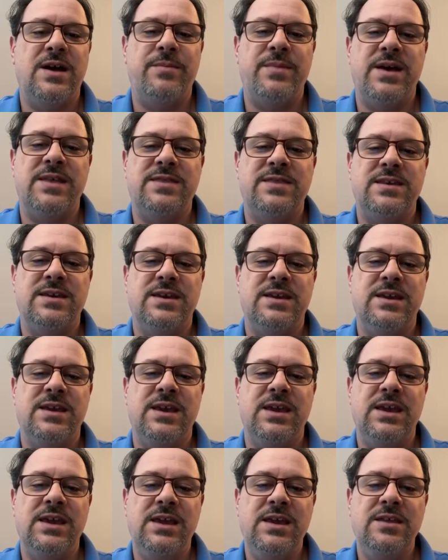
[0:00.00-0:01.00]
my thing
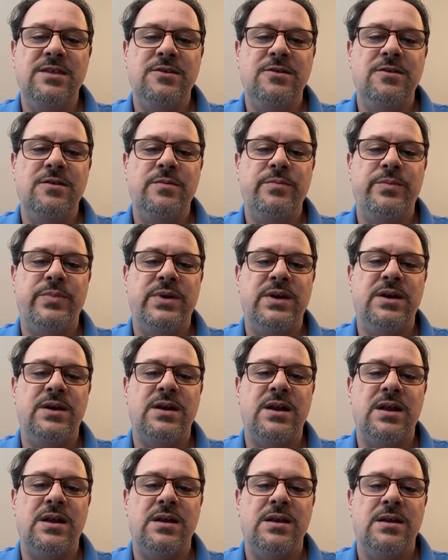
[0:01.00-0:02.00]
either,
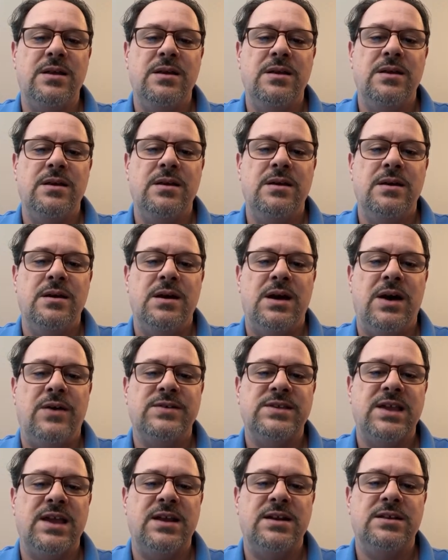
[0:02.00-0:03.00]
but I
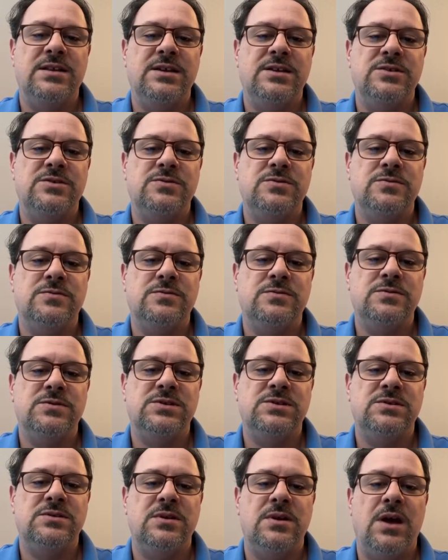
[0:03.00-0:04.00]
was handling tools.
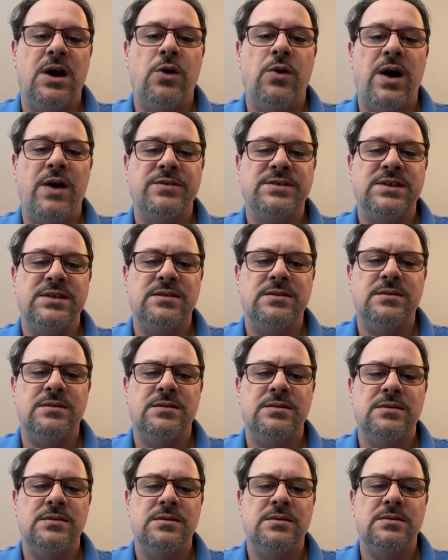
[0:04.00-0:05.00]
Oh, I was
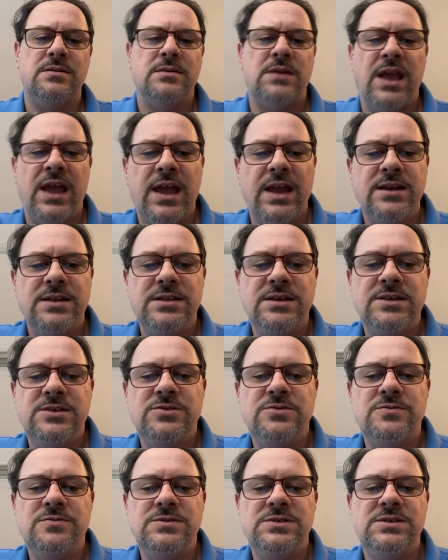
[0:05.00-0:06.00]
handling
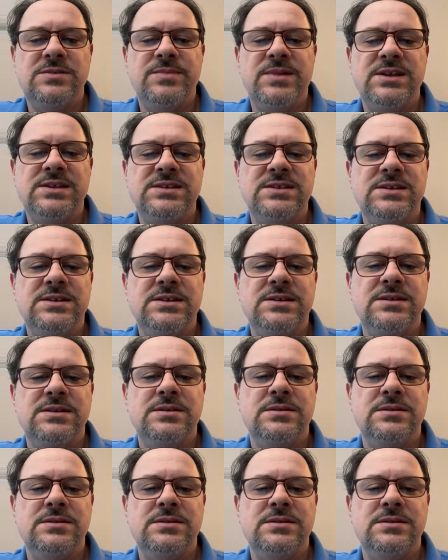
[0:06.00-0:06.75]
tools to my son